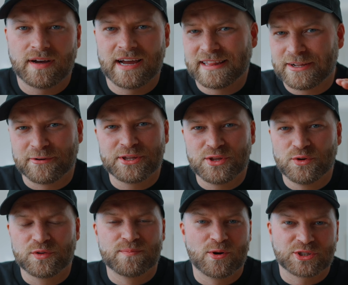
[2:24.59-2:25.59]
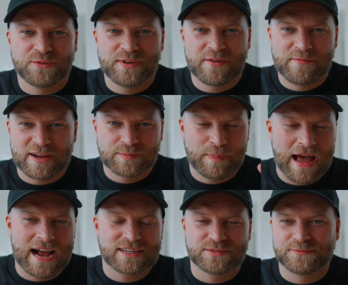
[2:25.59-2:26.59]
I literally use motionVFX
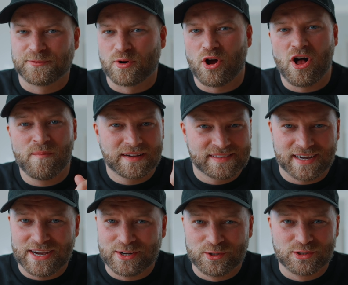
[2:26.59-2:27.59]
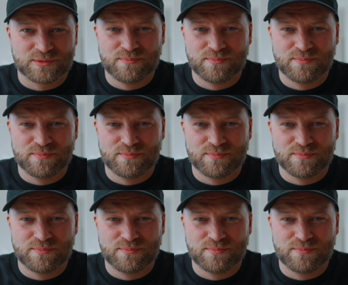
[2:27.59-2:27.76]
packs for all my titles,